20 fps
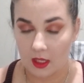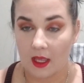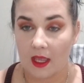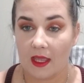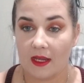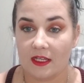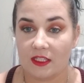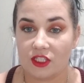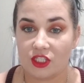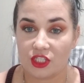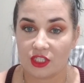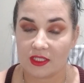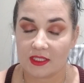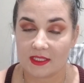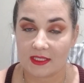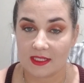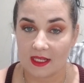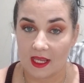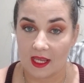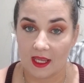And it's
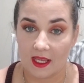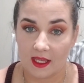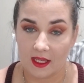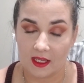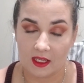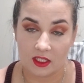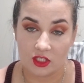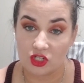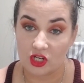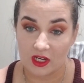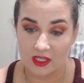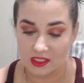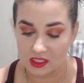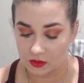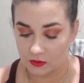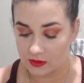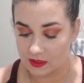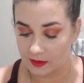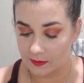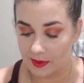just a
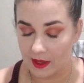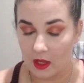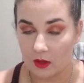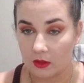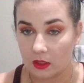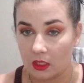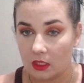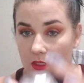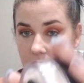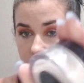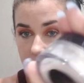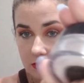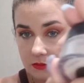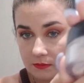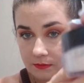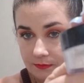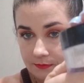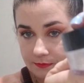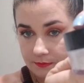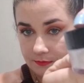translucent powder.
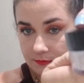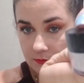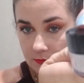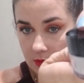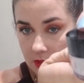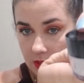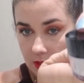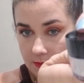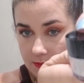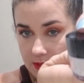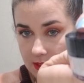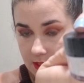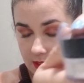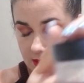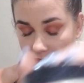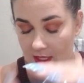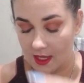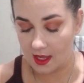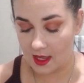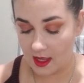Goes like
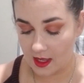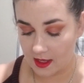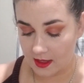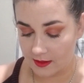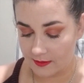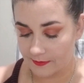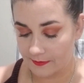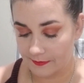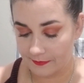that.